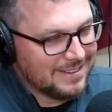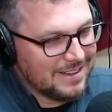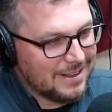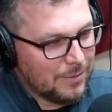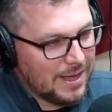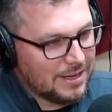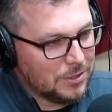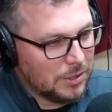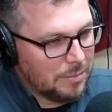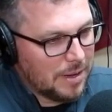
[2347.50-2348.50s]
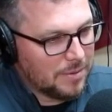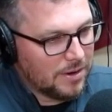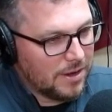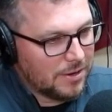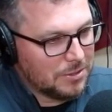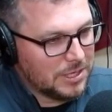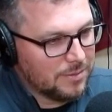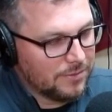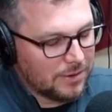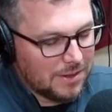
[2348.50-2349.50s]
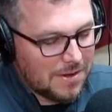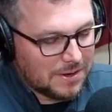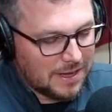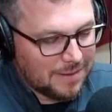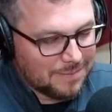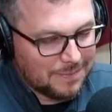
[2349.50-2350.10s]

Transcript: Yeah, we had toilet paper on auto ship for a long time.